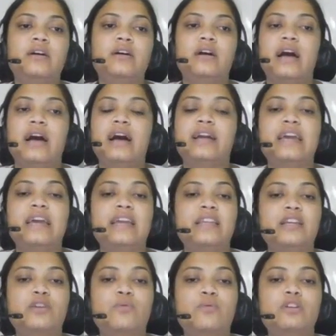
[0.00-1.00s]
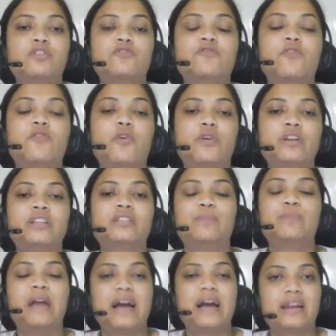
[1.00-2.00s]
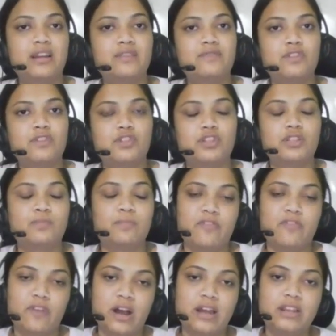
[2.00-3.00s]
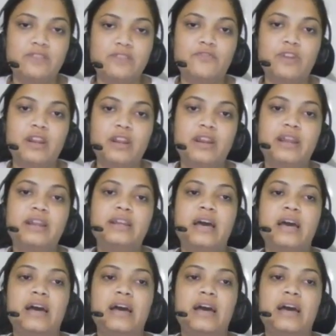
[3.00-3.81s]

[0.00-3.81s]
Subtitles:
and n equal to 4 is bracket, which is far infrared,